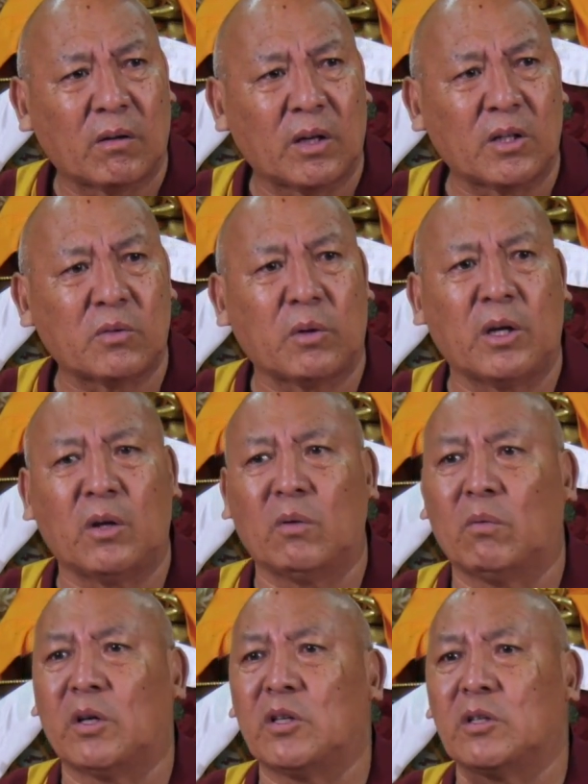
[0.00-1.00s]
That's why
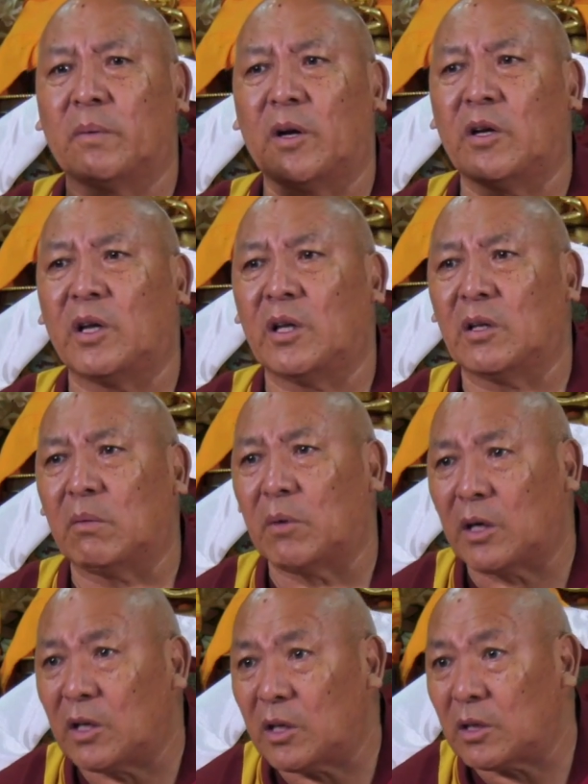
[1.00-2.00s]
what is flooding in the
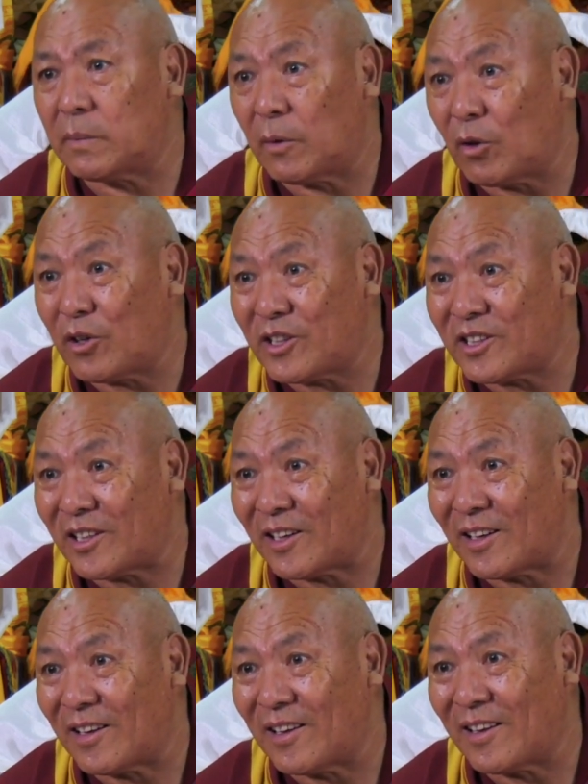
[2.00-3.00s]
market is flourishing,
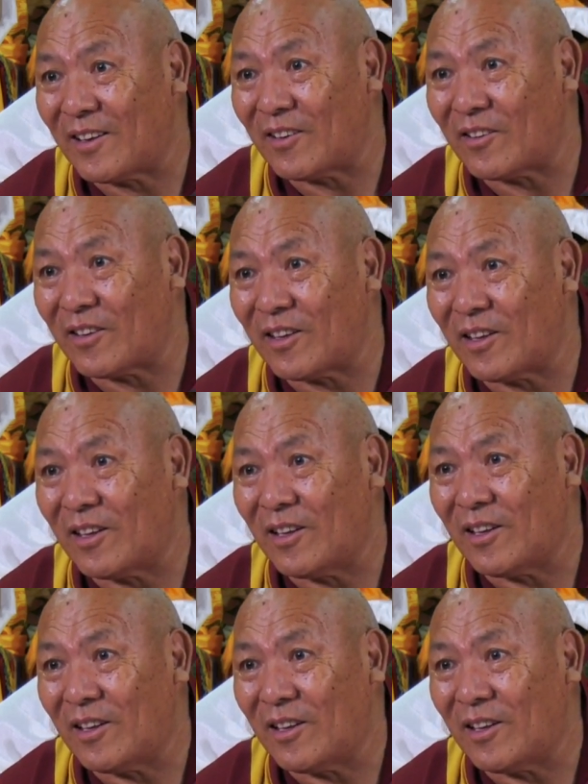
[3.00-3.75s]
you see.